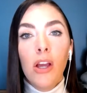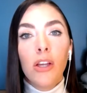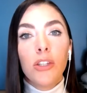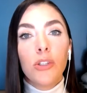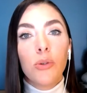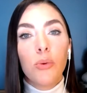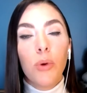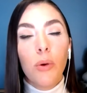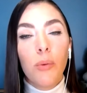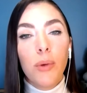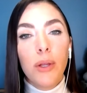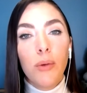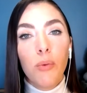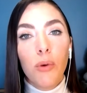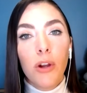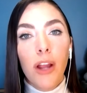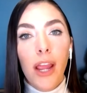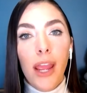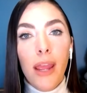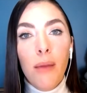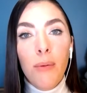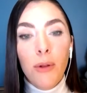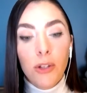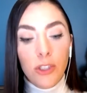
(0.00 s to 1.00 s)
So what we were
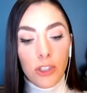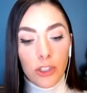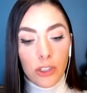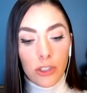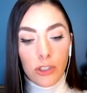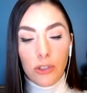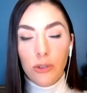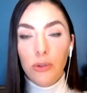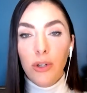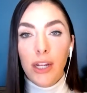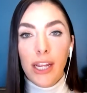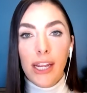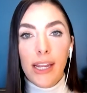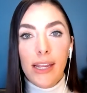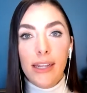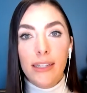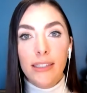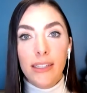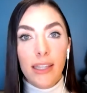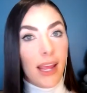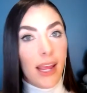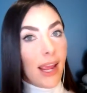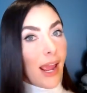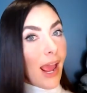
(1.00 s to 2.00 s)
able to do
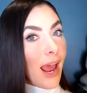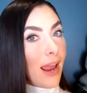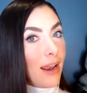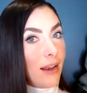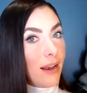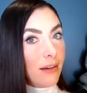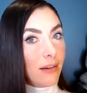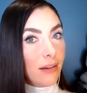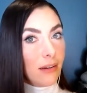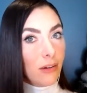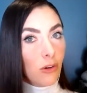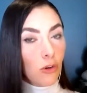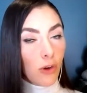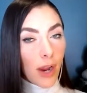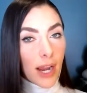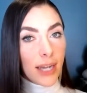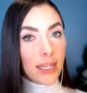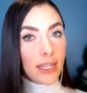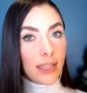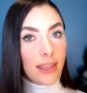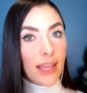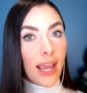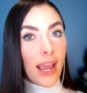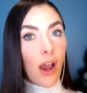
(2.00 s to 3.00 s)
is they, and
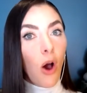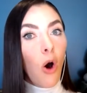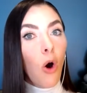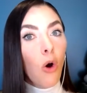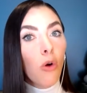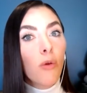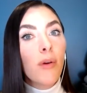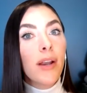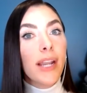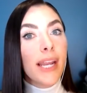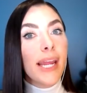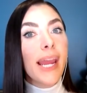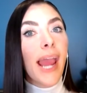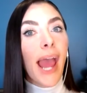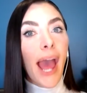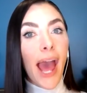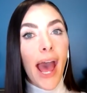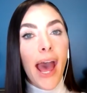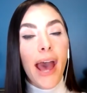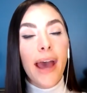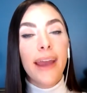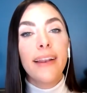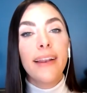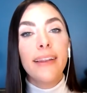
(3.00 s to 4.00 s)
granted they already
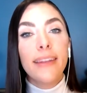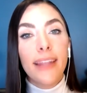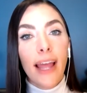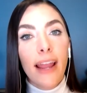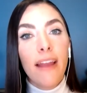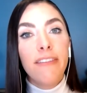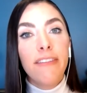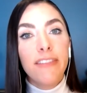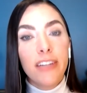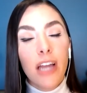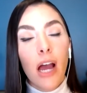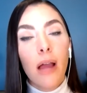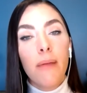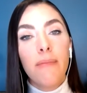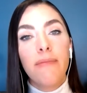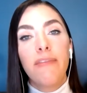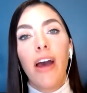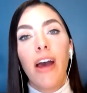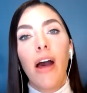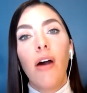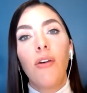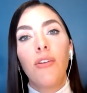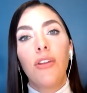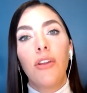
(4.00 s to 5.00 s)
had lifetime
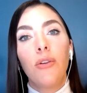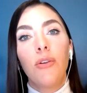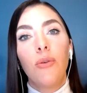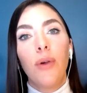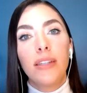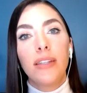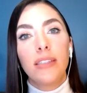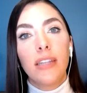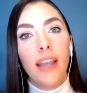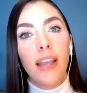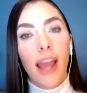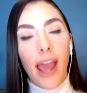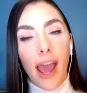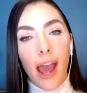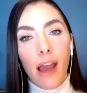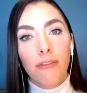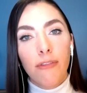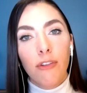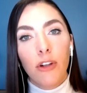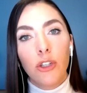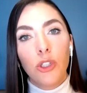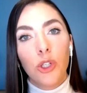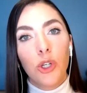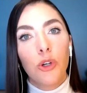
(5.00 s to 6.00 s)
value as an
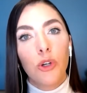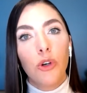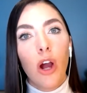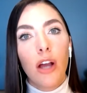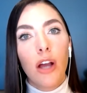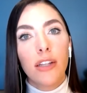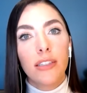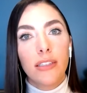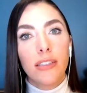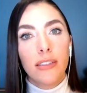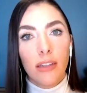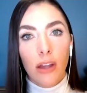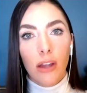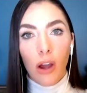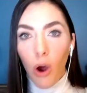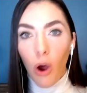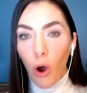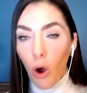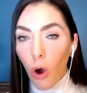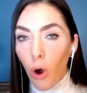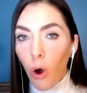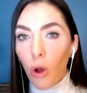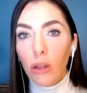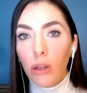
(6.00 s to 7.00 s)
average across
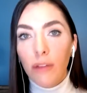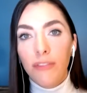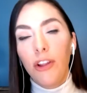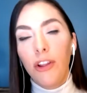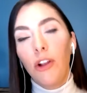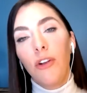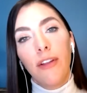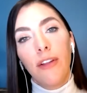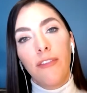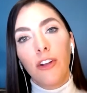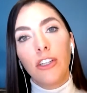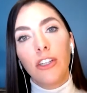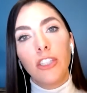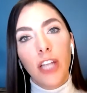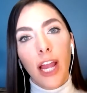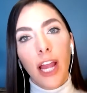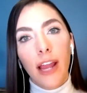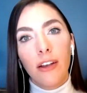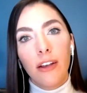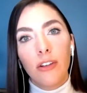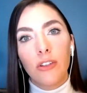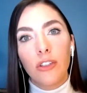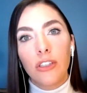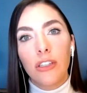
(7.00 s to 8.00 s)
all of their different
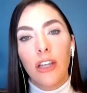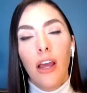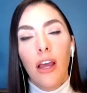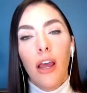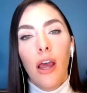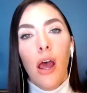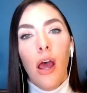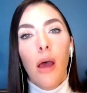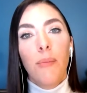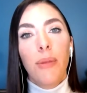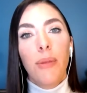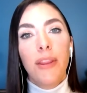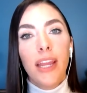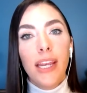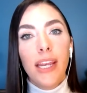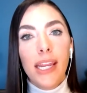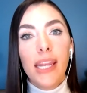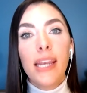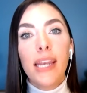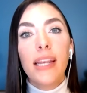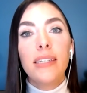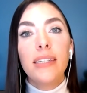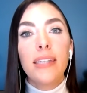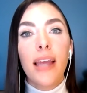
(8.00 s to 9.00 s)
channels, but they
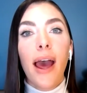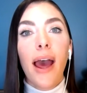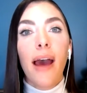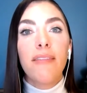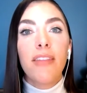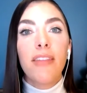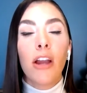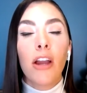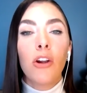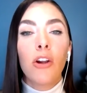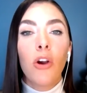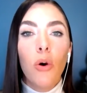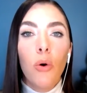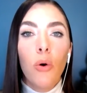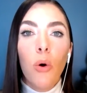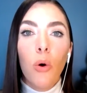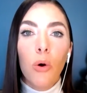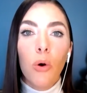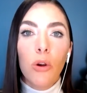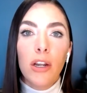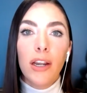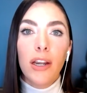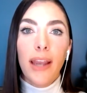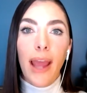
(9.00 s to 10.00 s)
needed to have that
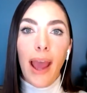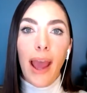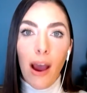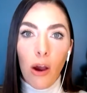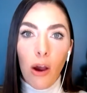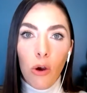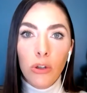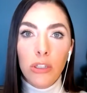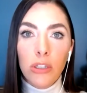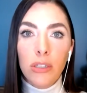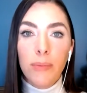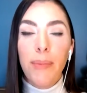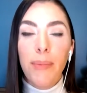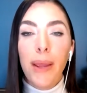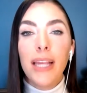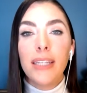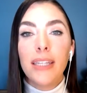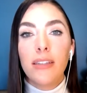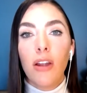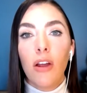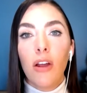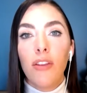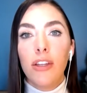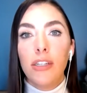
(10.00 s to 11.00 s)
cohorted out
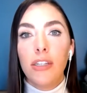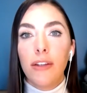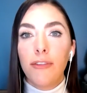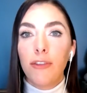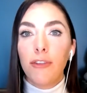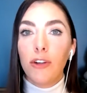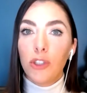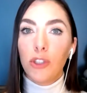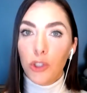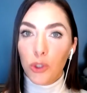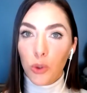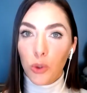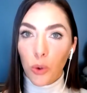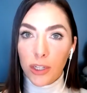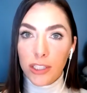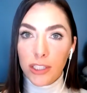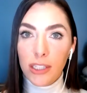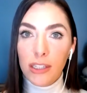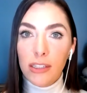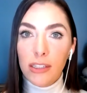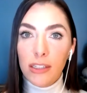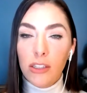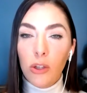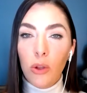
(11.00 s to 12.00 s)
based on the different
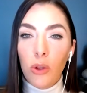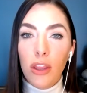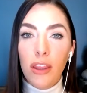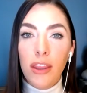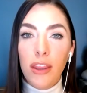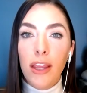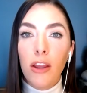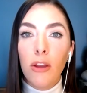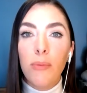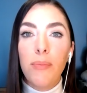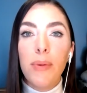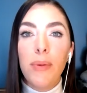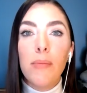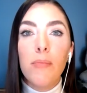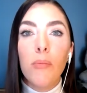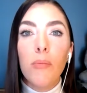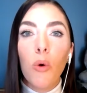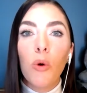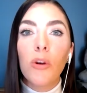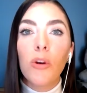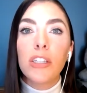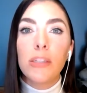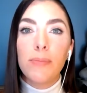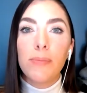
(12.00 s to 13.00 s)
sources so that they could be
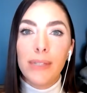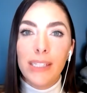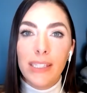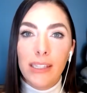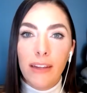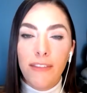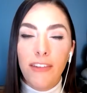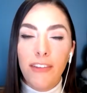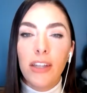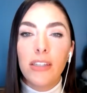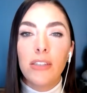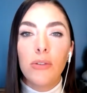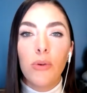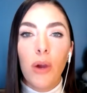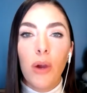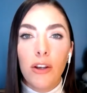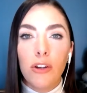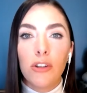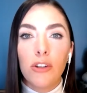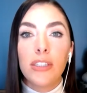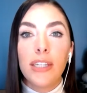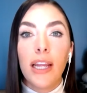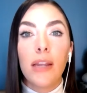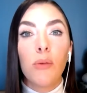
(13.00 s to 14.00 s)
more specific to
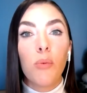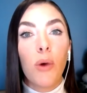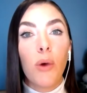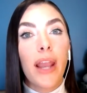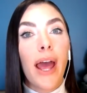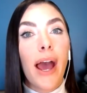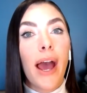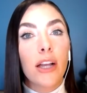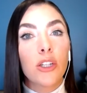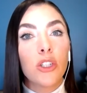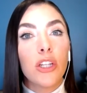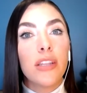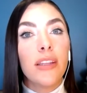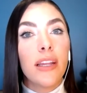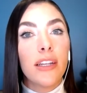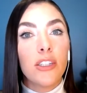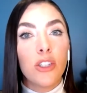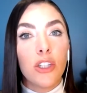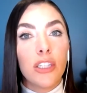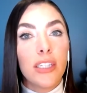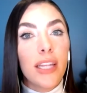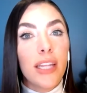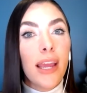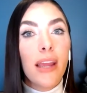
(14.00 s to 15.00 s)
understand what action they
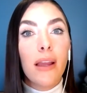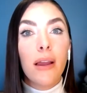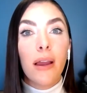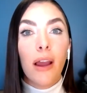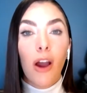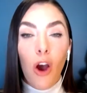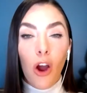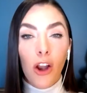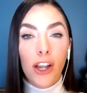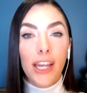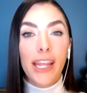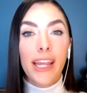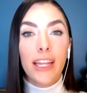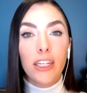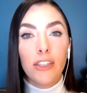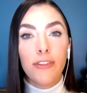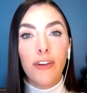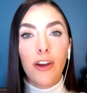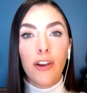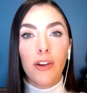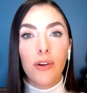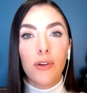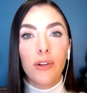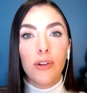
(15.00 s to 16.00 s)
should take on each
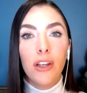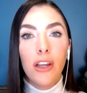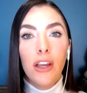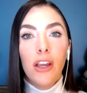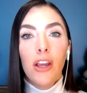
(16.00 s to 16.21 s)
funnel.